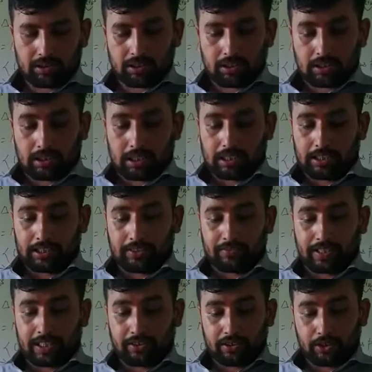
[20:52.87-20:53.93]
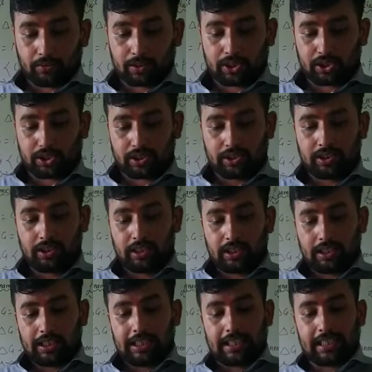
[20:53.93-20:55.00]
Now, a very good question.
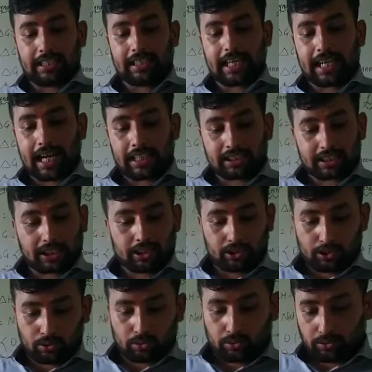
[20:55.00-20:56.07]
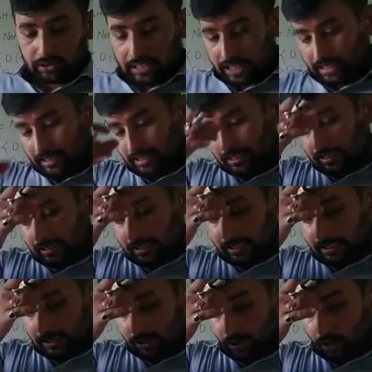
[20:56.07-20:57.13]
Here they are asking you that
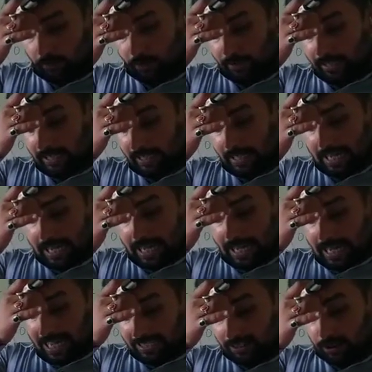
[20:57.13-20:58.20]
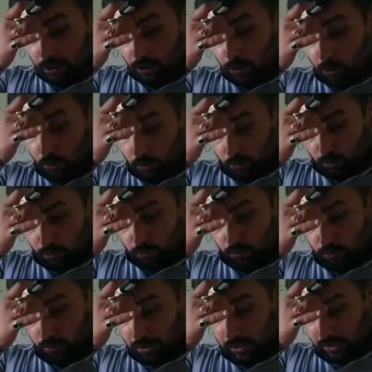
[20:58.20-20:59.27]
entropy has low
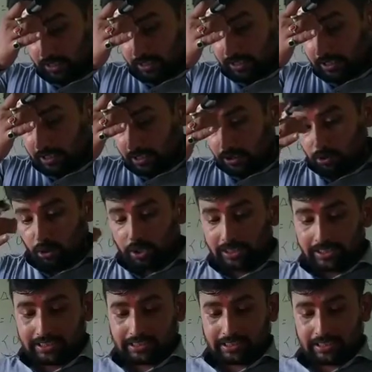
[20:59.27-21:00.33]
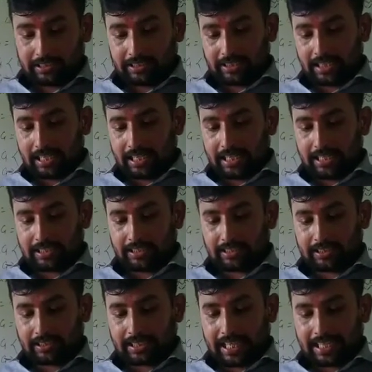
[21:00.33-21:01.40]
in the solid state, and in the
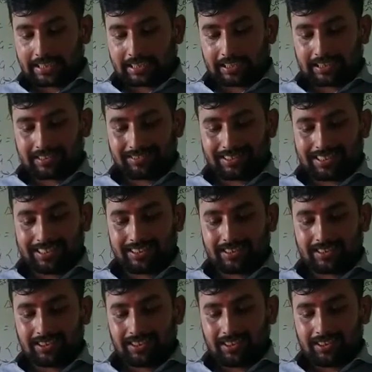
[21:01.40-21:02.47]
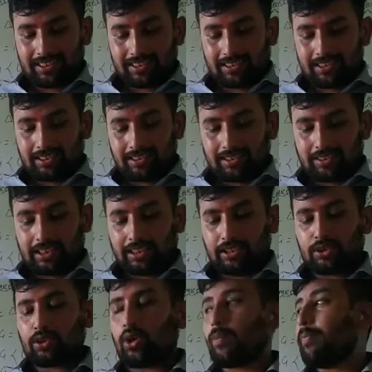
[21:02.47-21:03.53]
gaseous state the
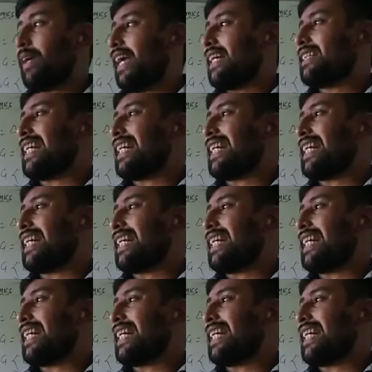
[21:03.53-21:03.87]
entropy has